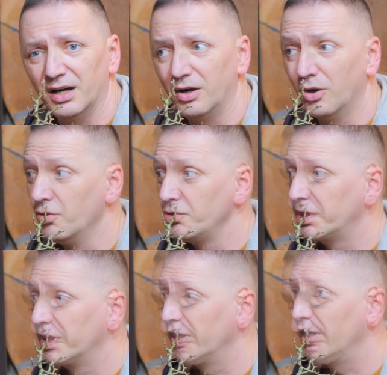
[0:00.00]

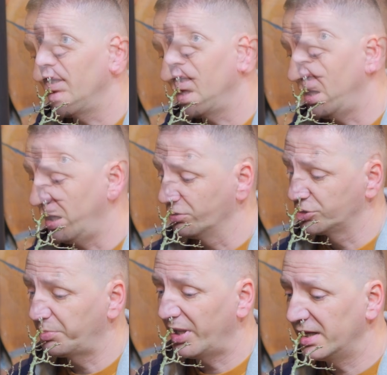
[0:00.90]
oak. I
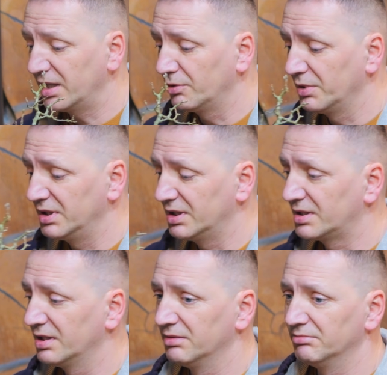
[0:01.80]
was playing with it,